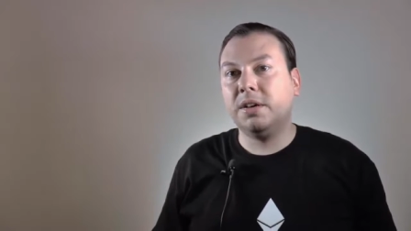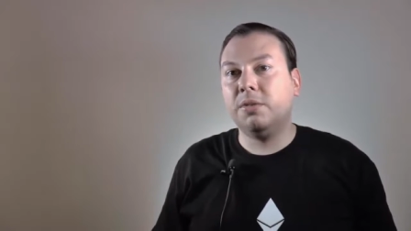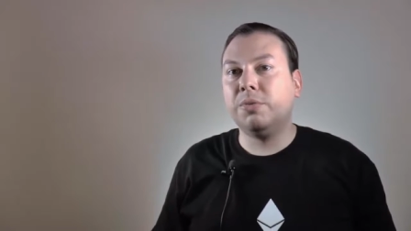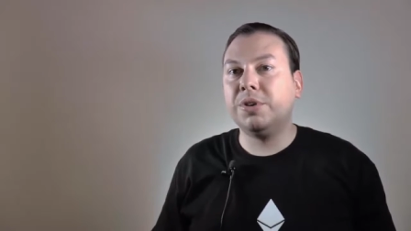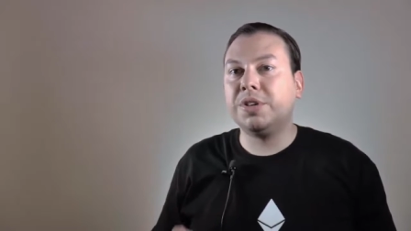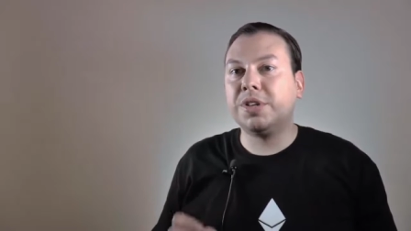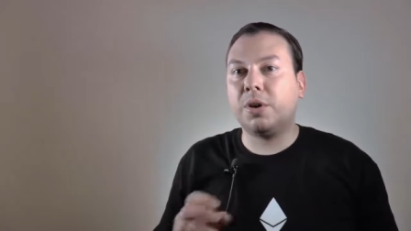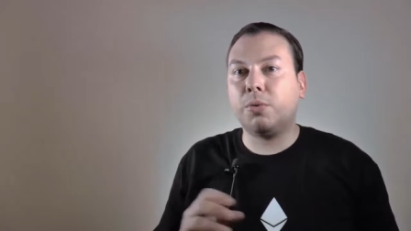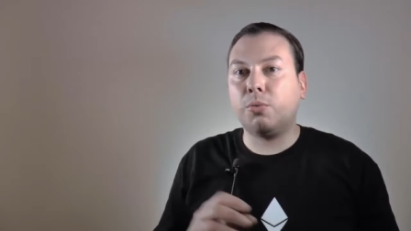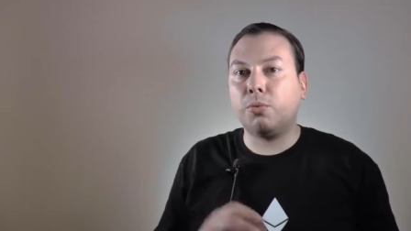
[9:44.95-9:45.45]

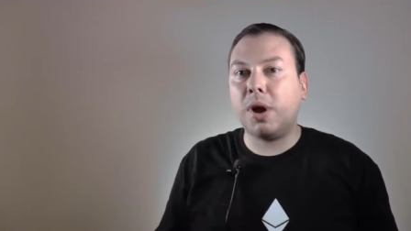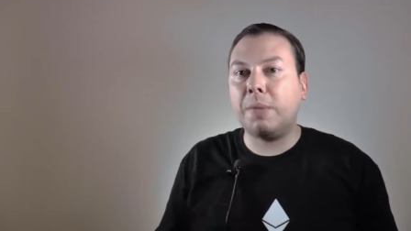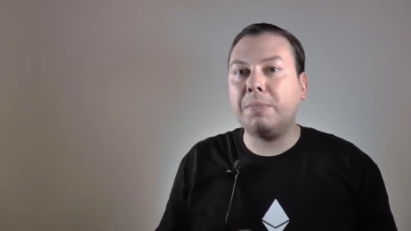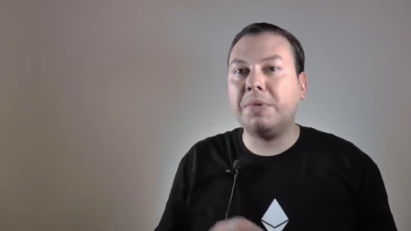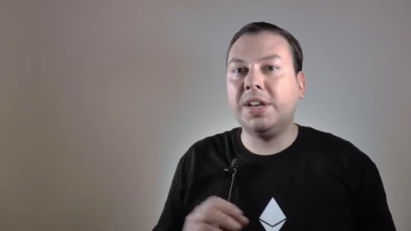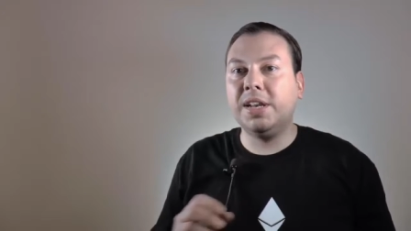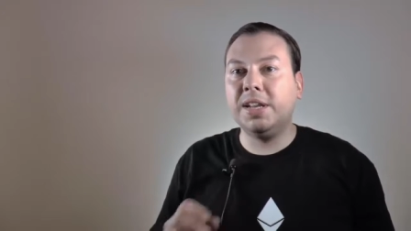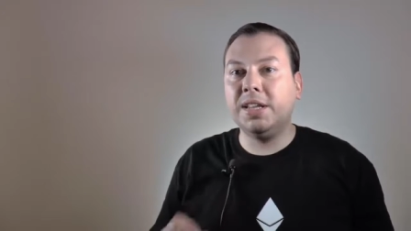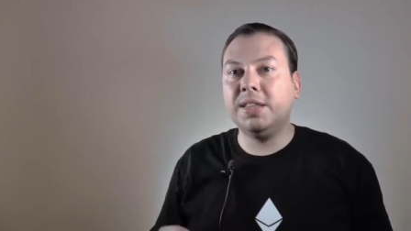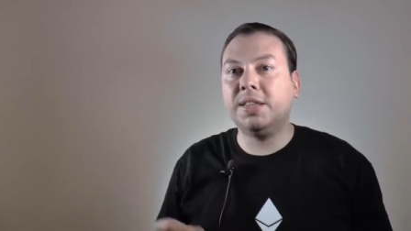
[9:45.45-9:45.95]
which are
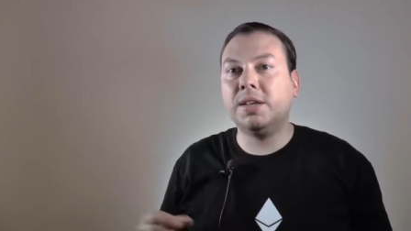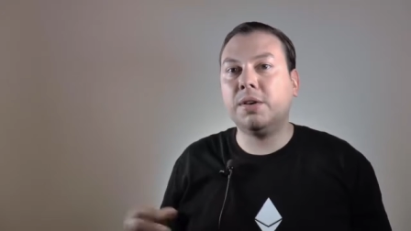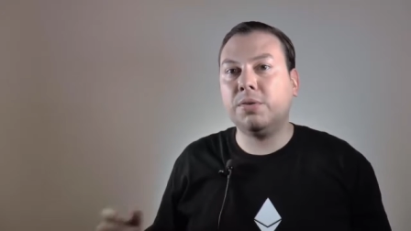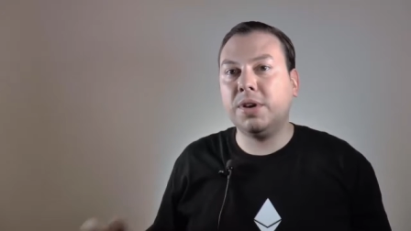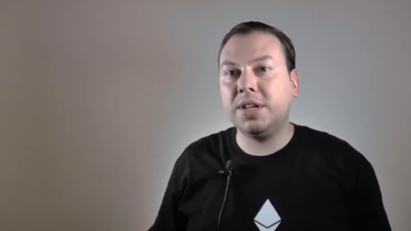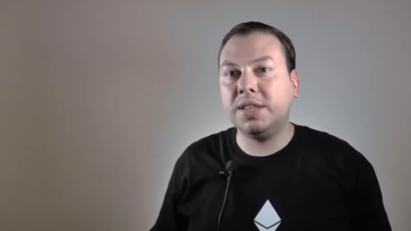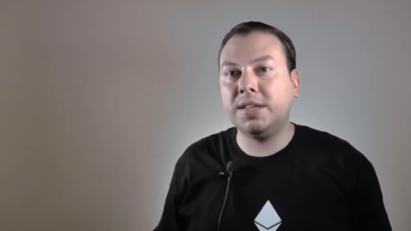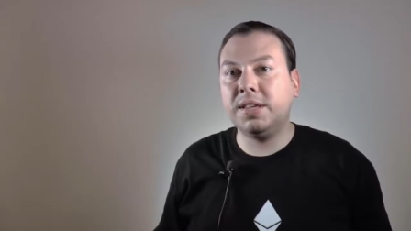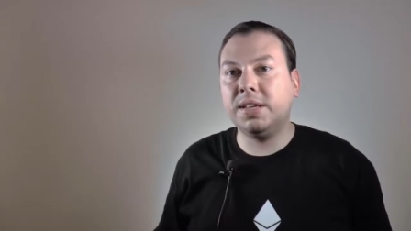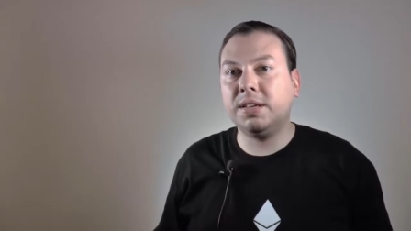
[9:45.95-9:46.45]
rapidly
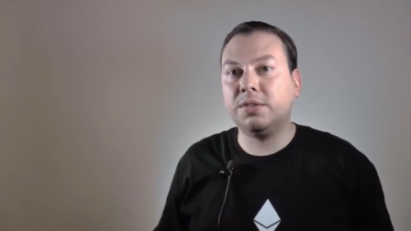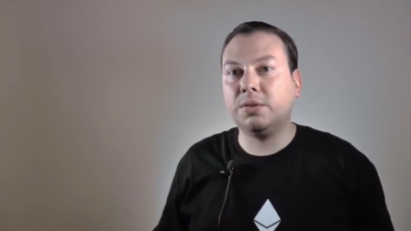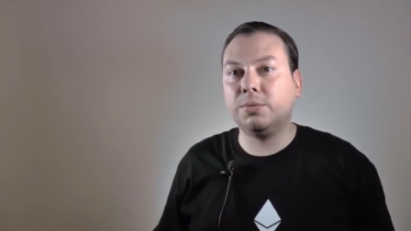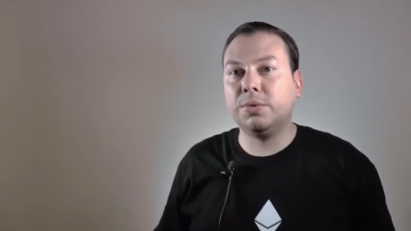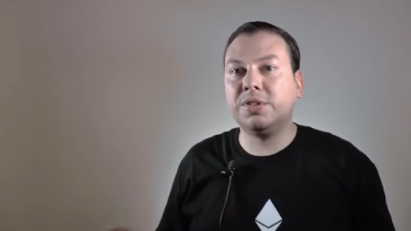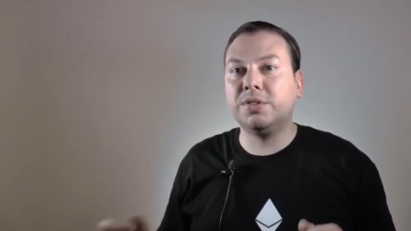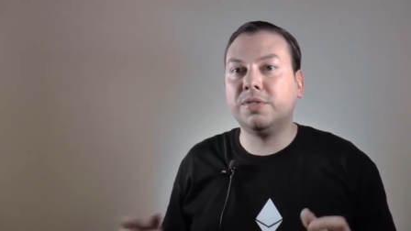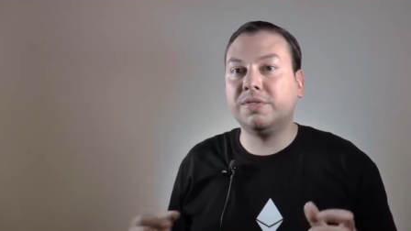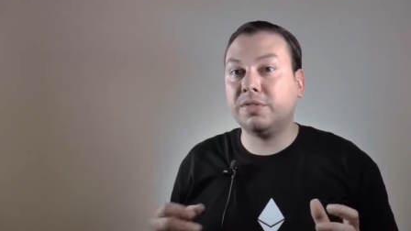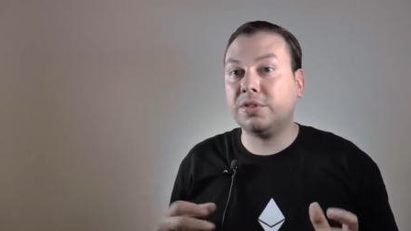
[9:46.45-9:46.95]
iterating
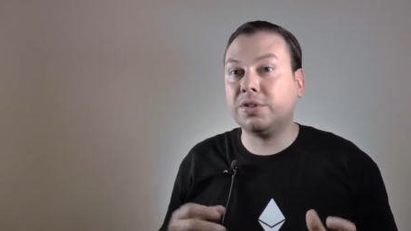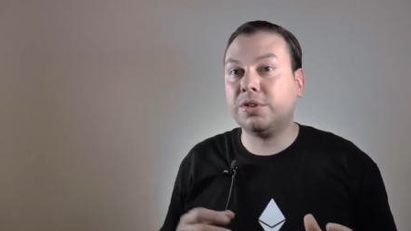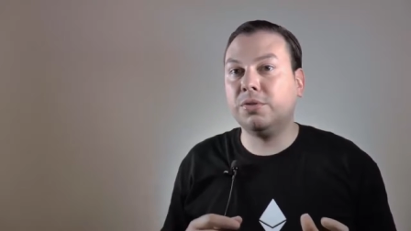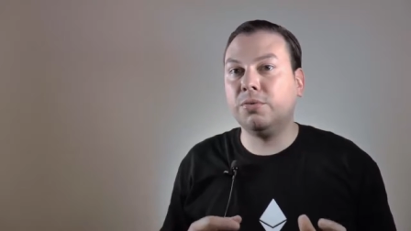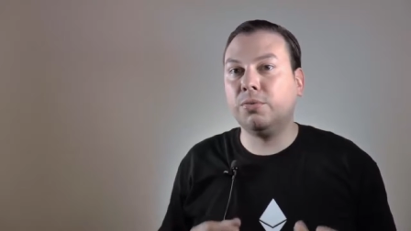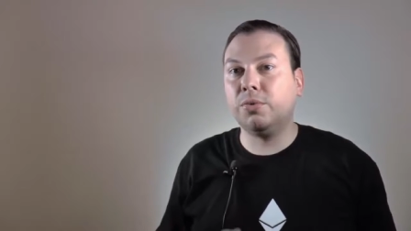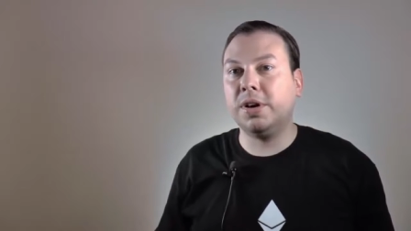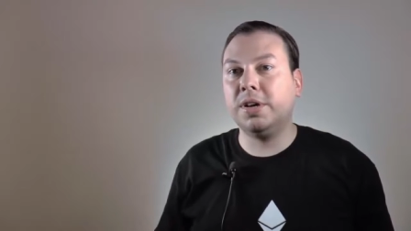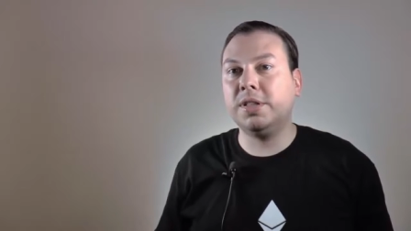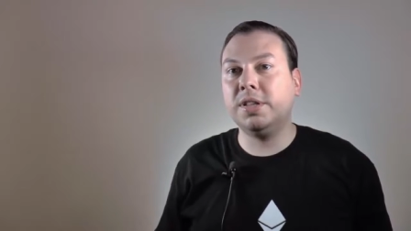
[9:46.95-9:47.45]
towards a
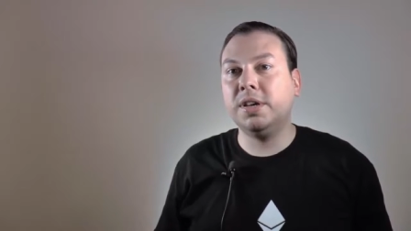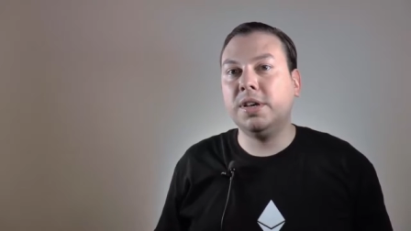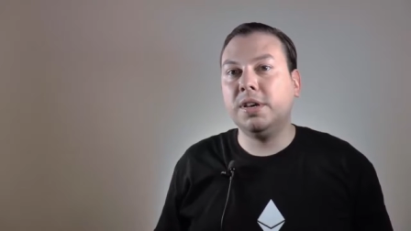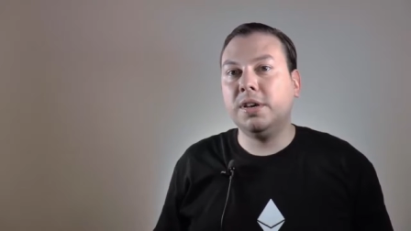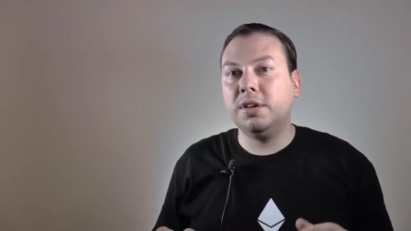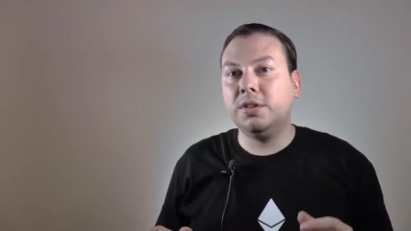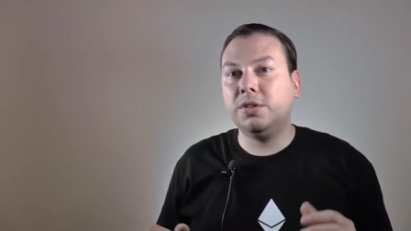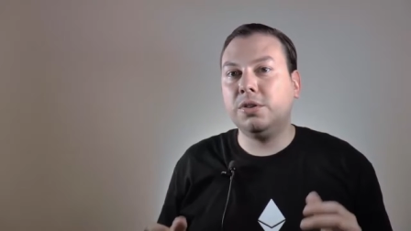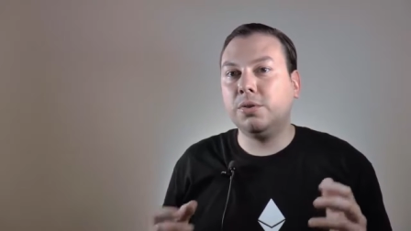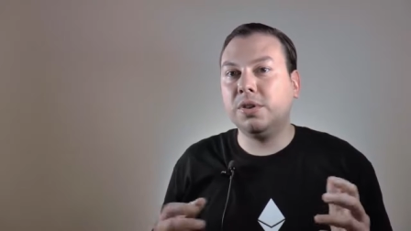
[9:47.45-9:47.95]
version one
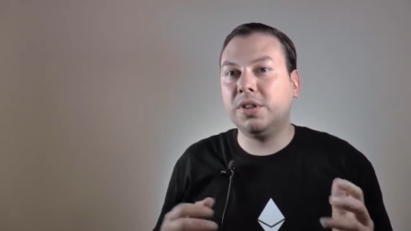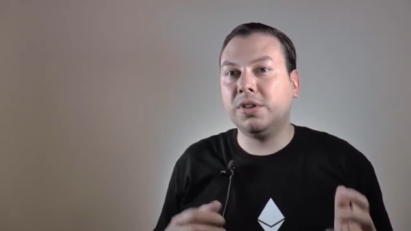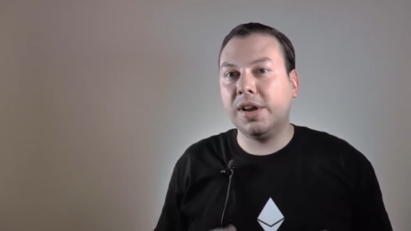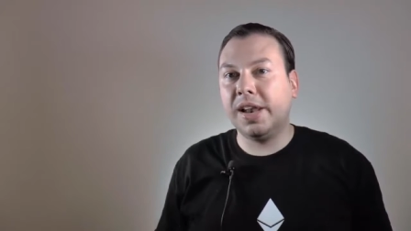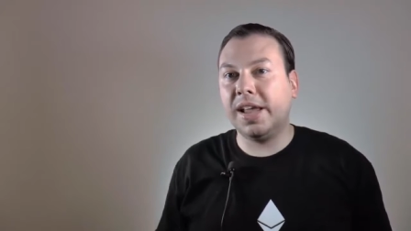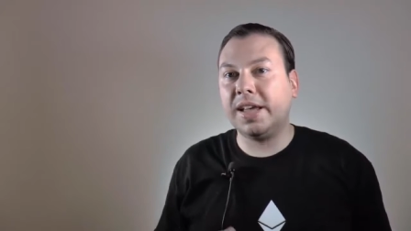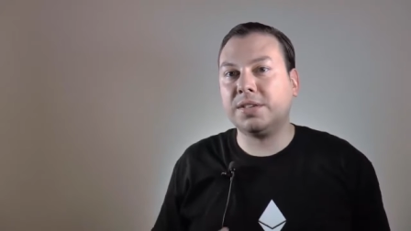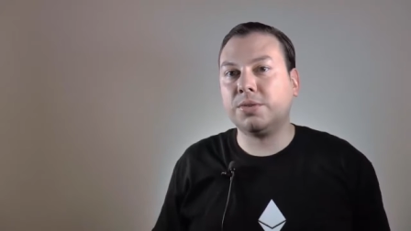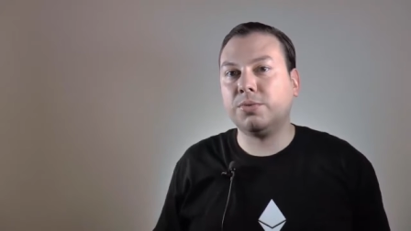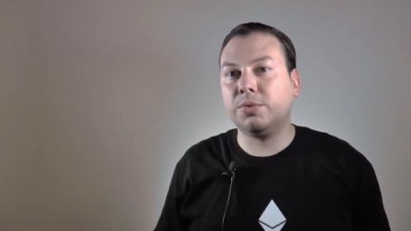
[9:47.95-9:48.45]
during the
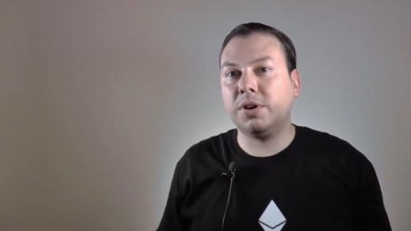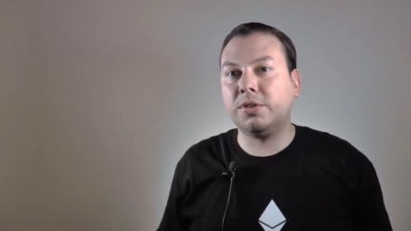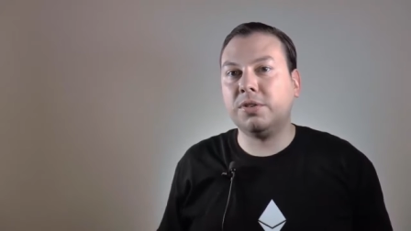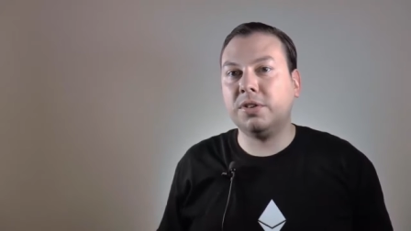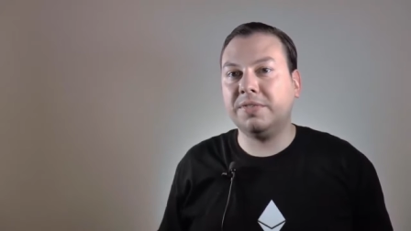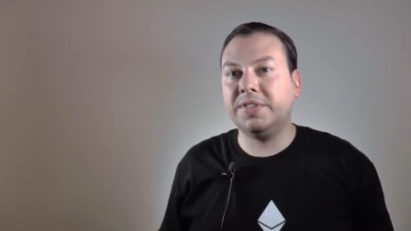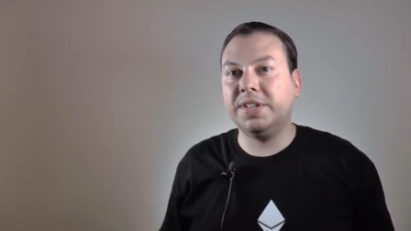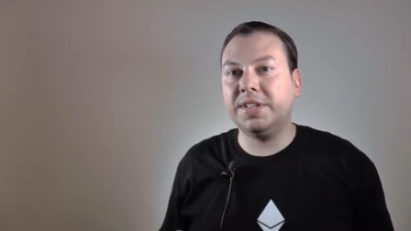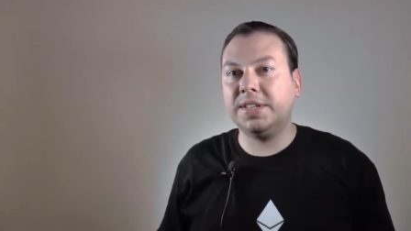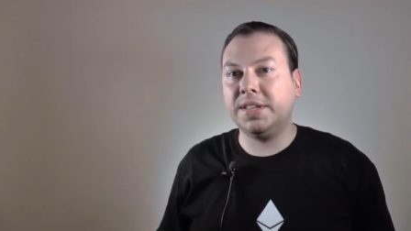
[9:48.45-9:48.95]
last
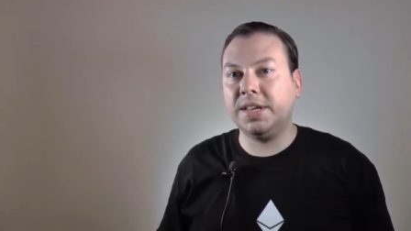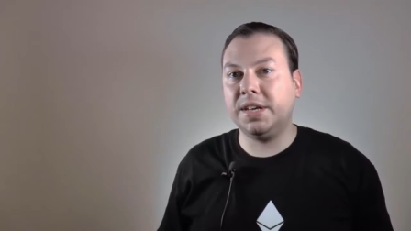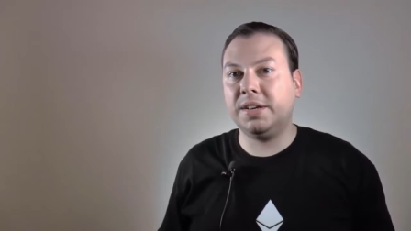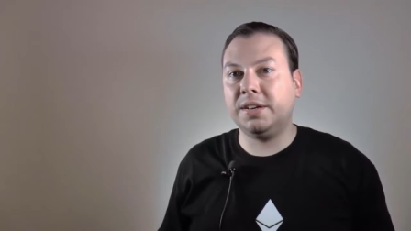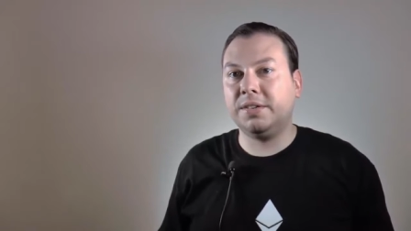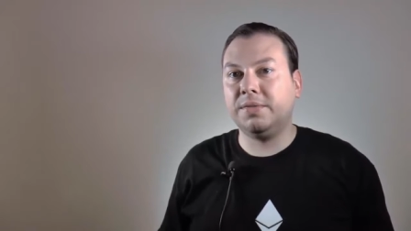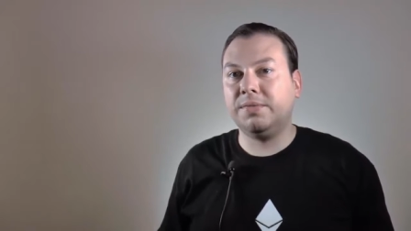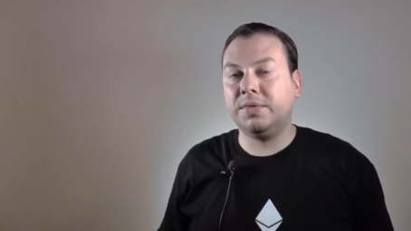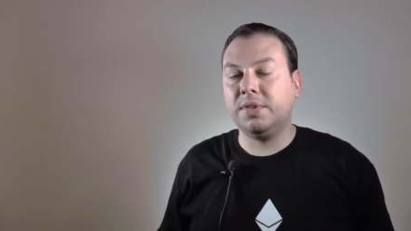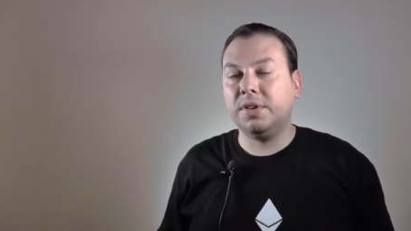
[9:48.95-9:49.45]
quarter of this
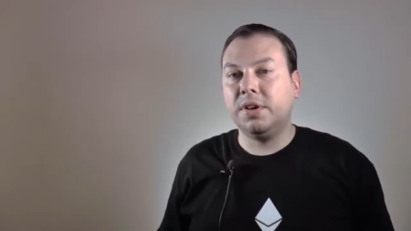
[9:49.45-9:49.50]
year.